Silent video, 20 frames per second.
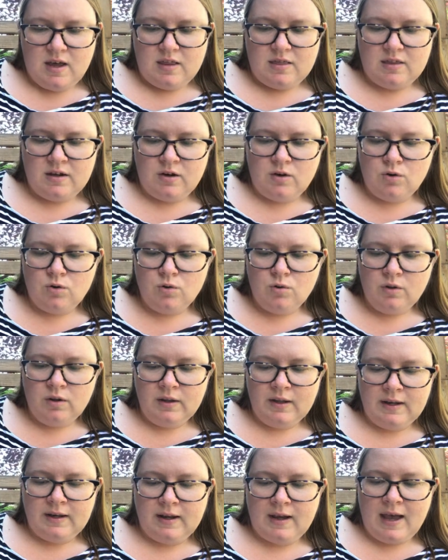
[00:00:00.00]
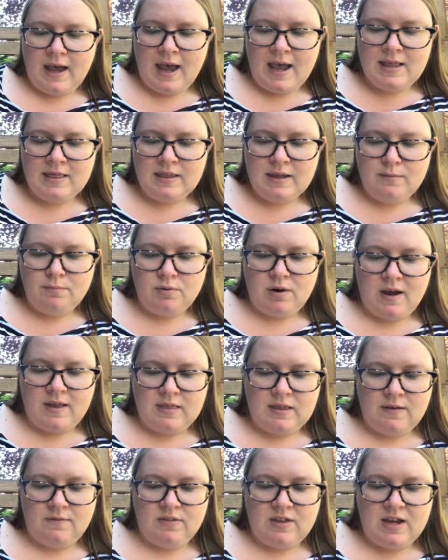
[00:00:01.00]
The cool and kindly
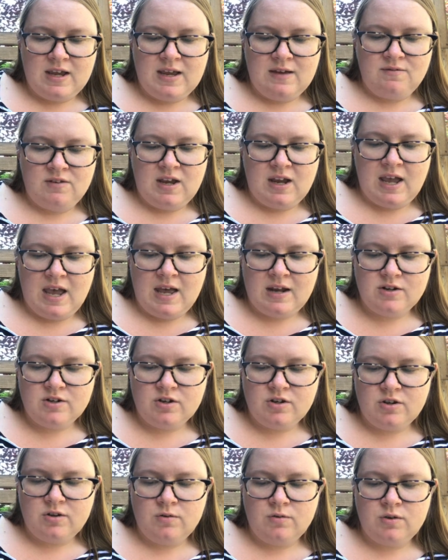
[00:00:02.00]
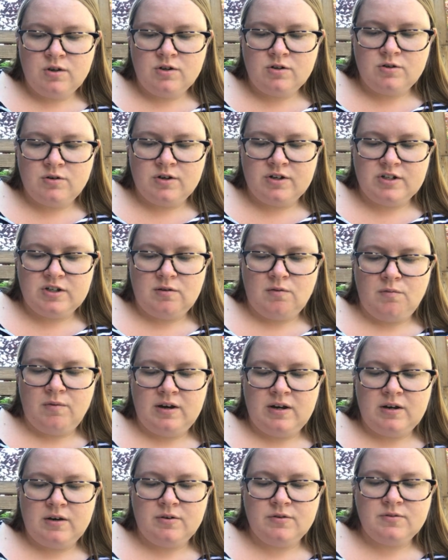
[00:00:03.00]
breath of the evening entered through the doors and
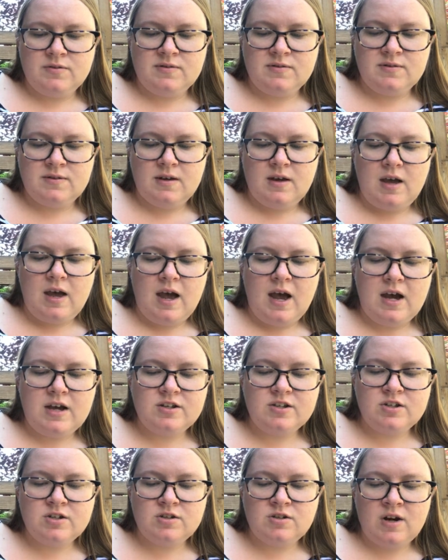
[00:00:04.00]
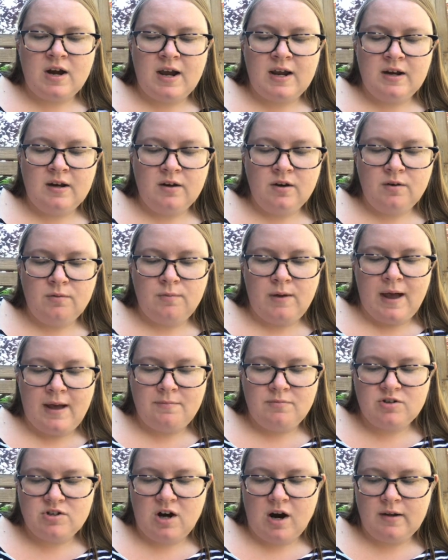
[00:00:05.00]
windows. Astride her
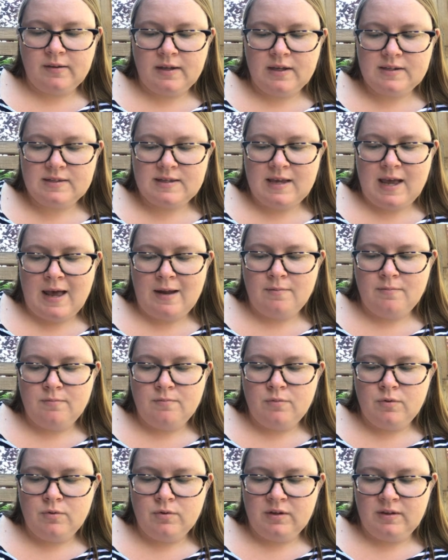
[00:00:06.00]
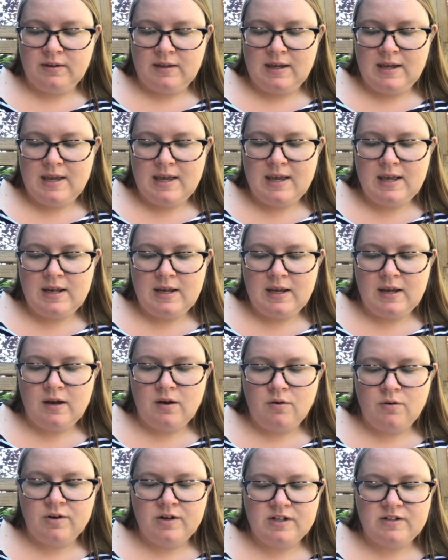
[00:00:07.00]
web, Charlotte sat moodily, eating a
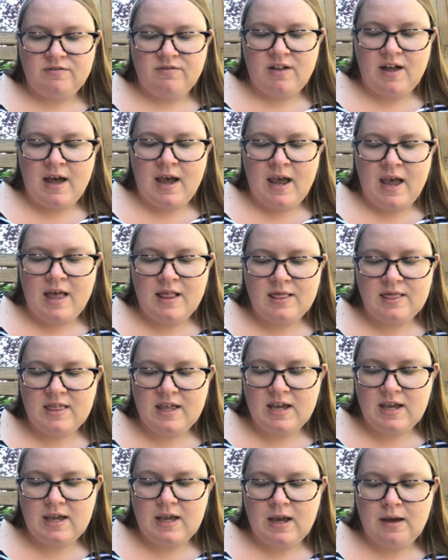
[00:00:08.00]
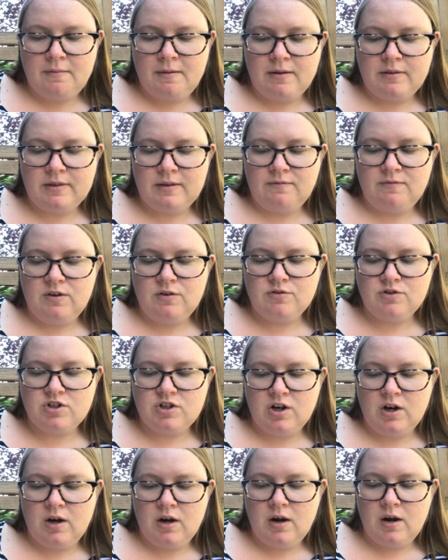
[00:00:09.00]
horsefly and thinking about the
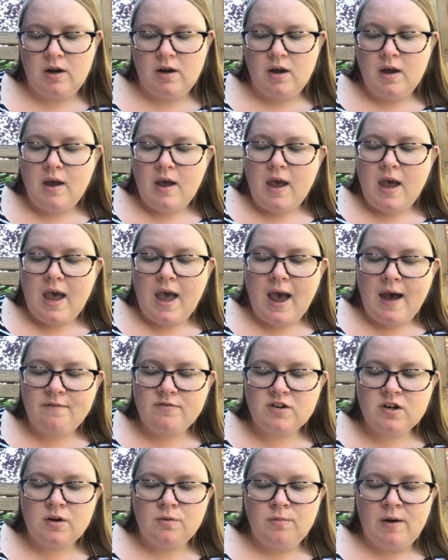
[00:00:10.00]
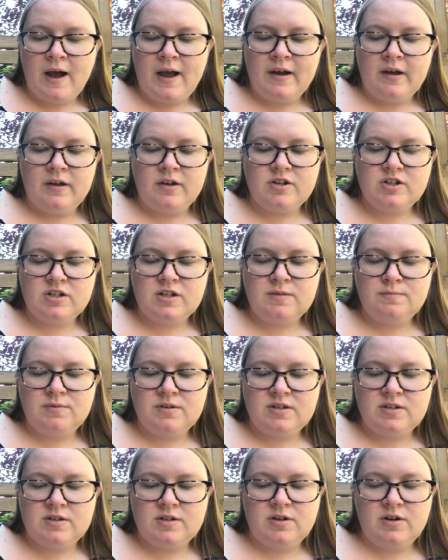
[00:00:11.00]
future. After a while, she
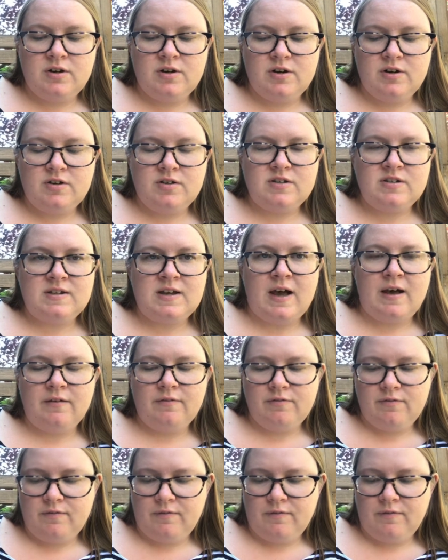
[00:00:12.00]
bestirred herself.